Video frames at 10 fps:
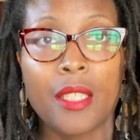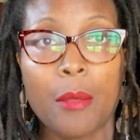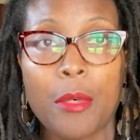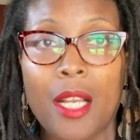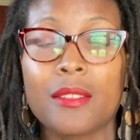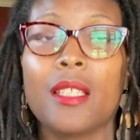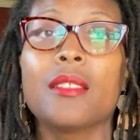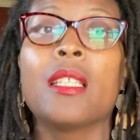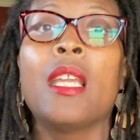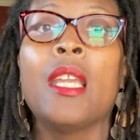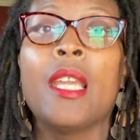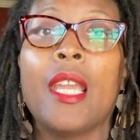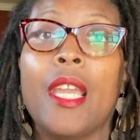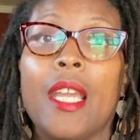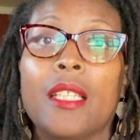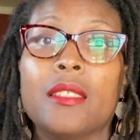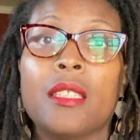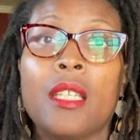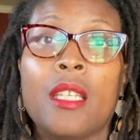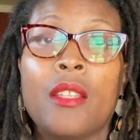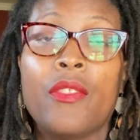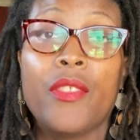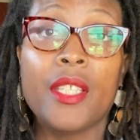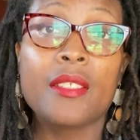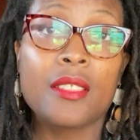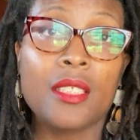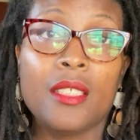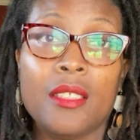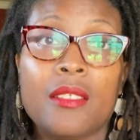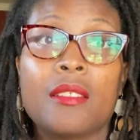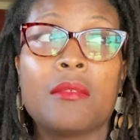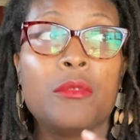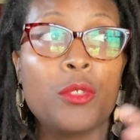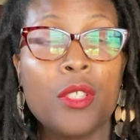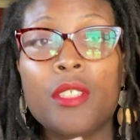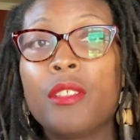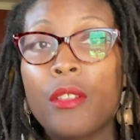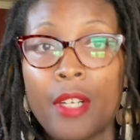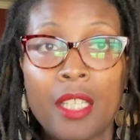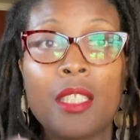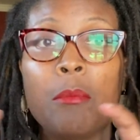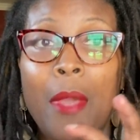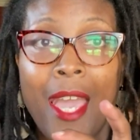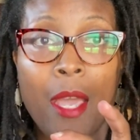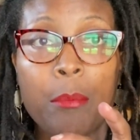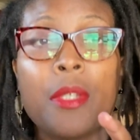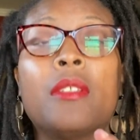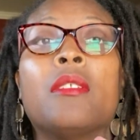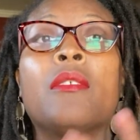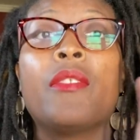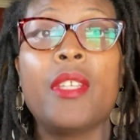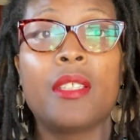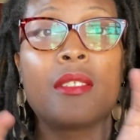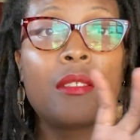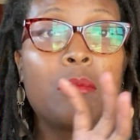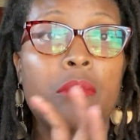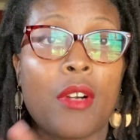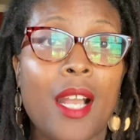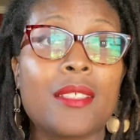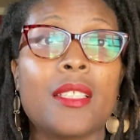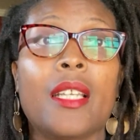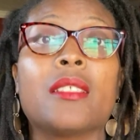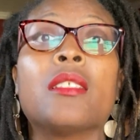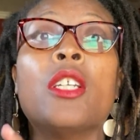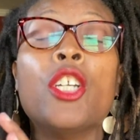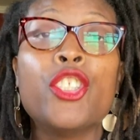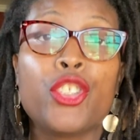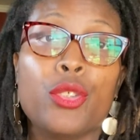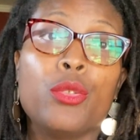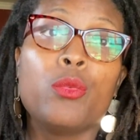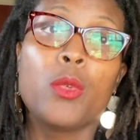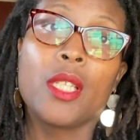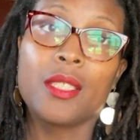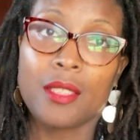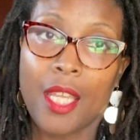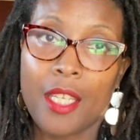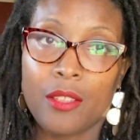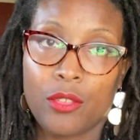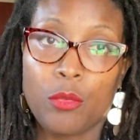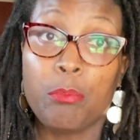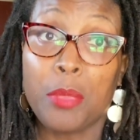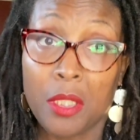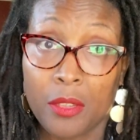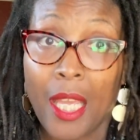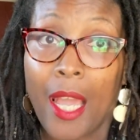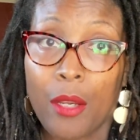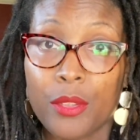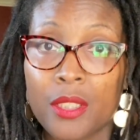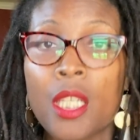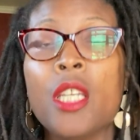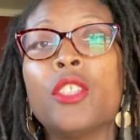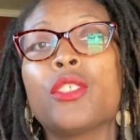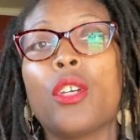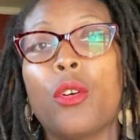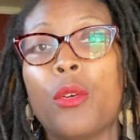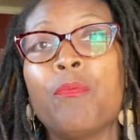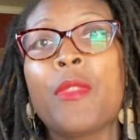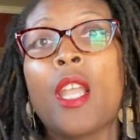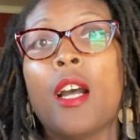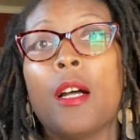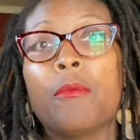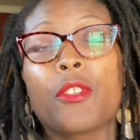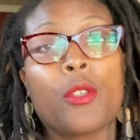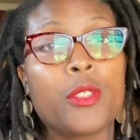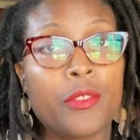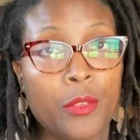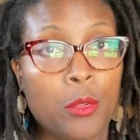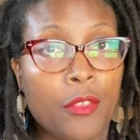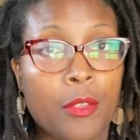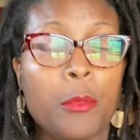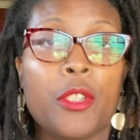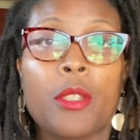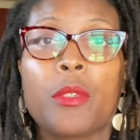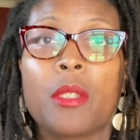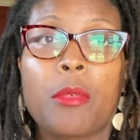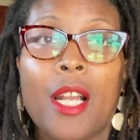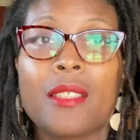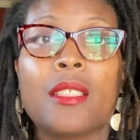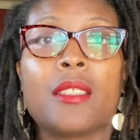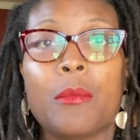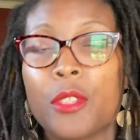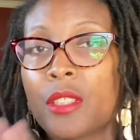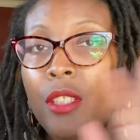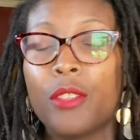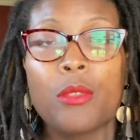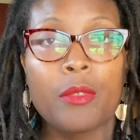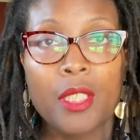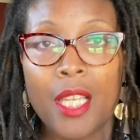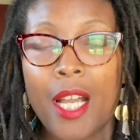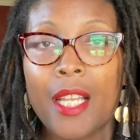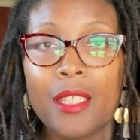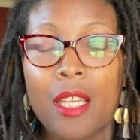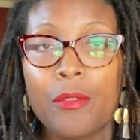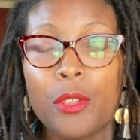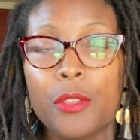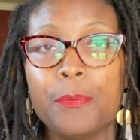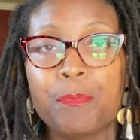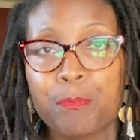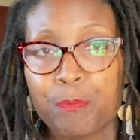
that process. And this is, you can directly map this process to what it's like to build a house. So for those of you who are familiar with the process, I'm just going to do a really high level